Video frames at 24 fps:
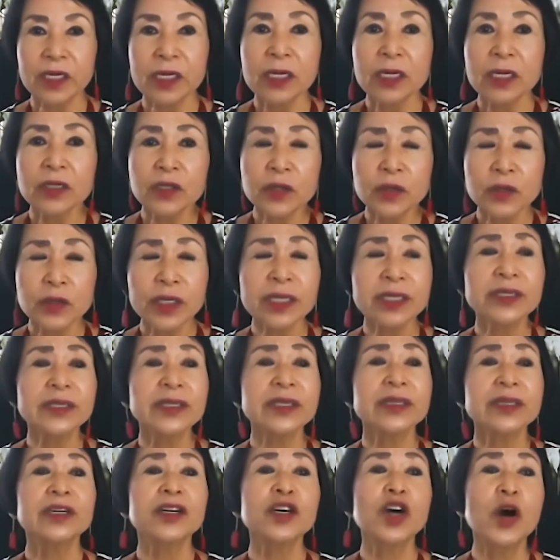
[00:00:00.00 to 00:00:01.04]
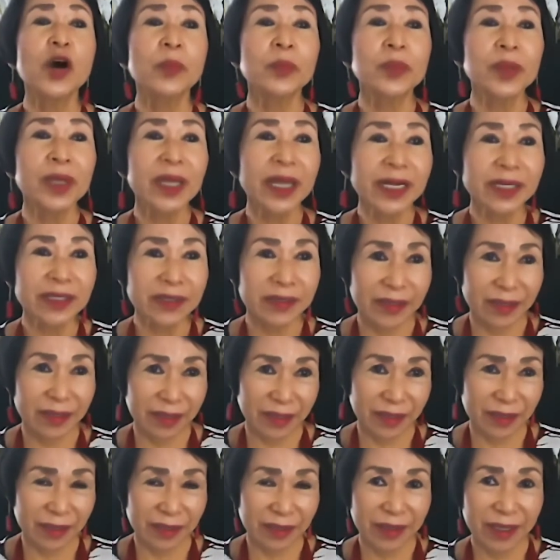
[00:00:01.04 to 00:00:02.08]
So you can see the complexity
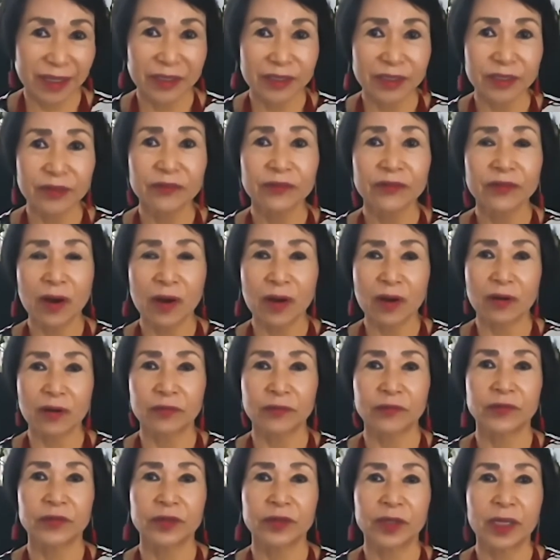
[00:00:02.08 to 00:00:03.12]
that's involved.